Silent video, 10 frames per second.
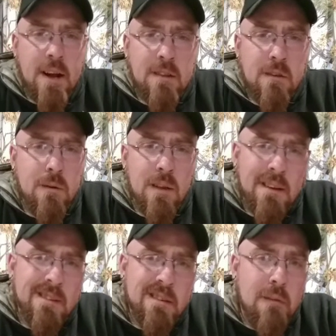I do
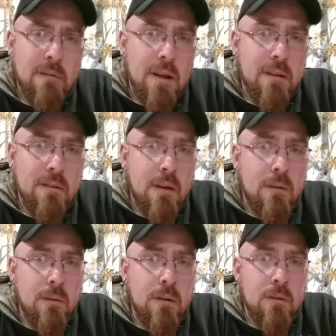like a 7 out of 10
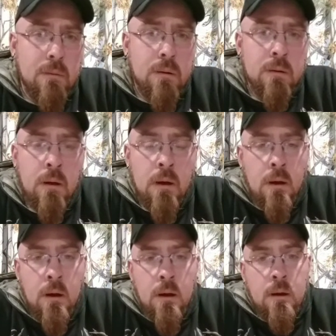on this one.
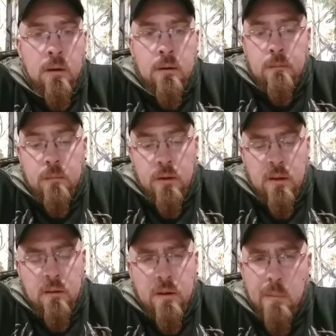You
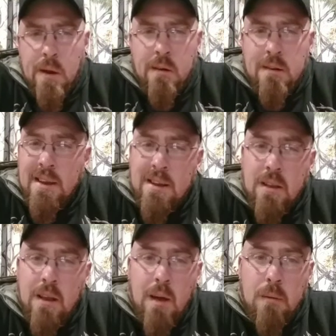know, compared to like
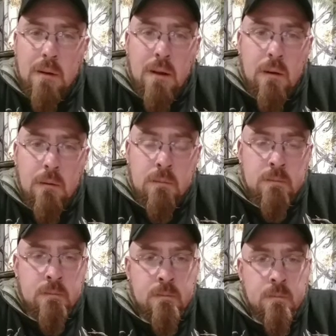the lemon though,
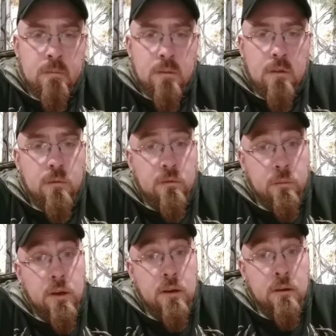this one's
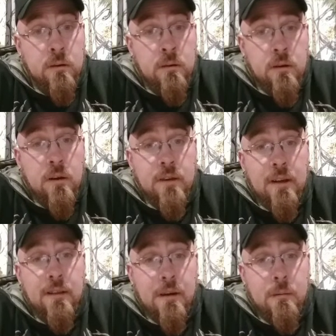weak. Because
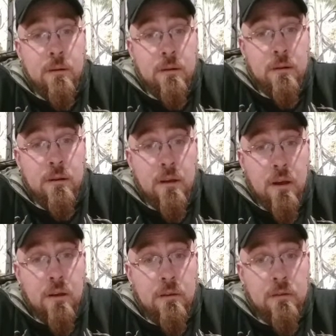that lemon
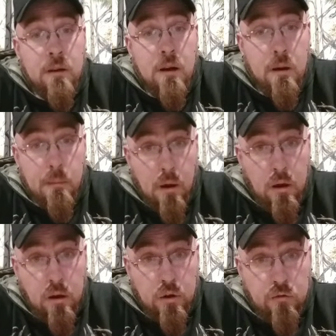is
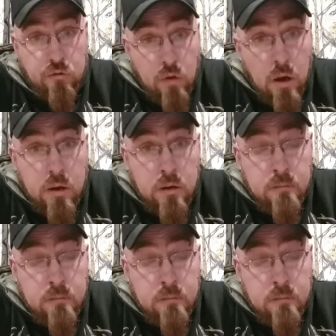amazing.